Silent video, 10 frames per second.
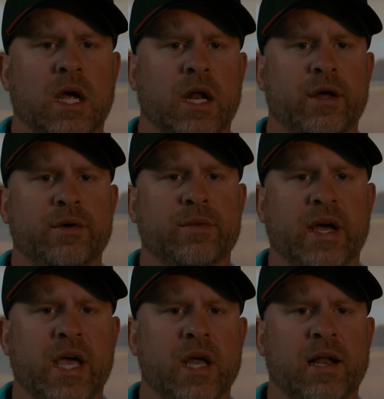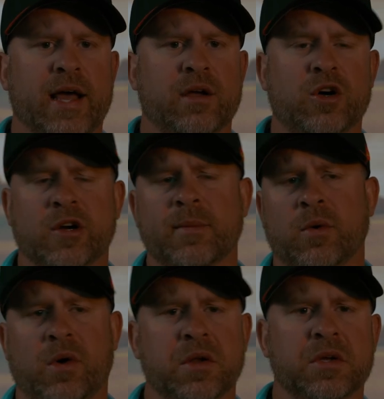You know, again, like hole number
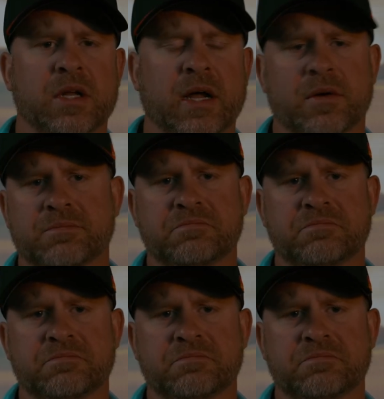one can like,